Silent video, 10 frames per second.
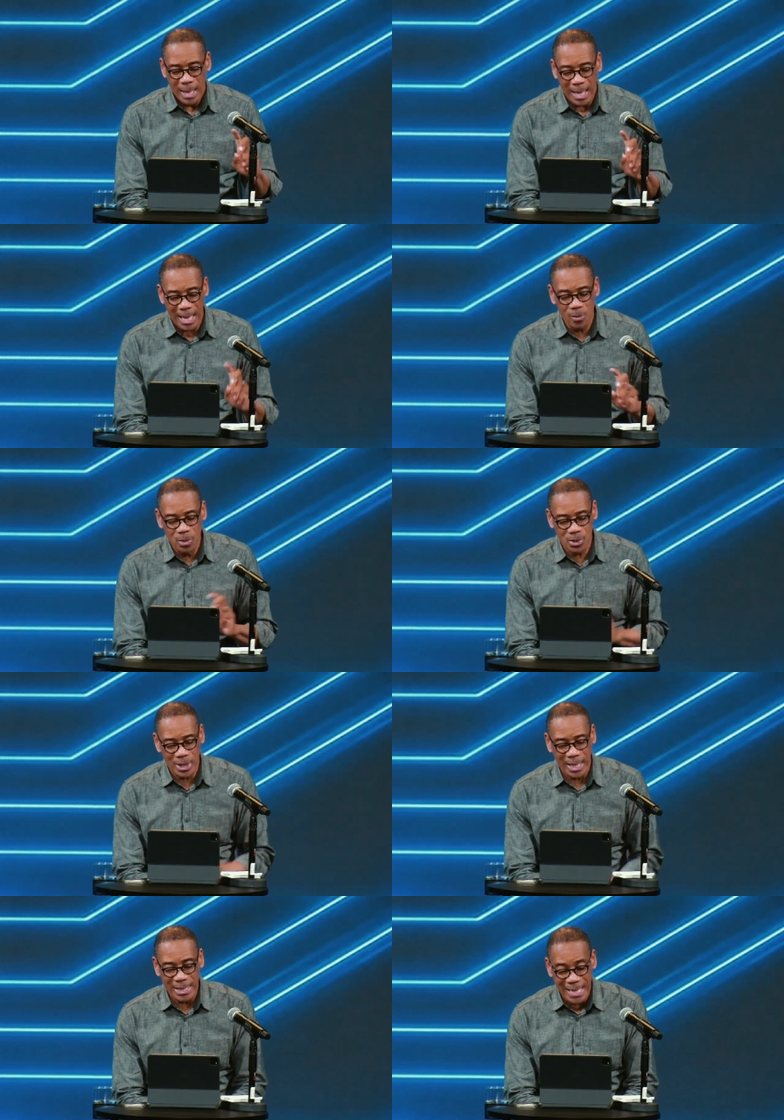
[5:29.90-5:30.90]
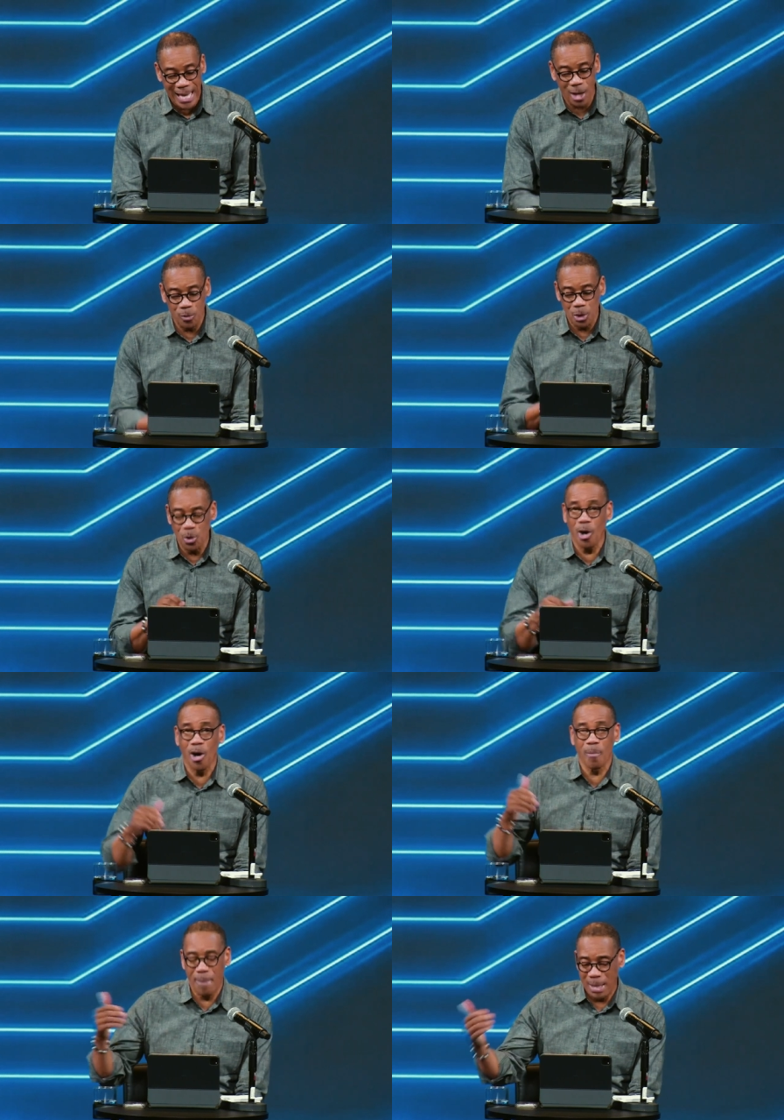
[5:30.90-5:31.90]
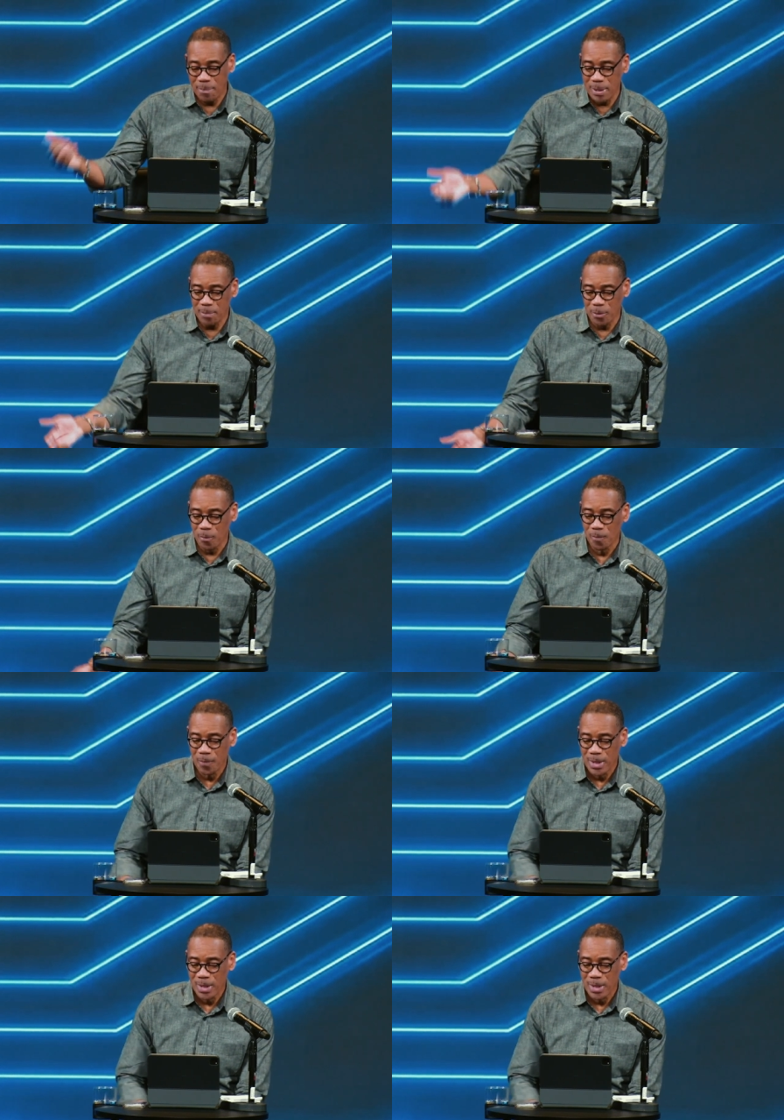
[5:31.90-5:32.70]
I will say, Now you are my people.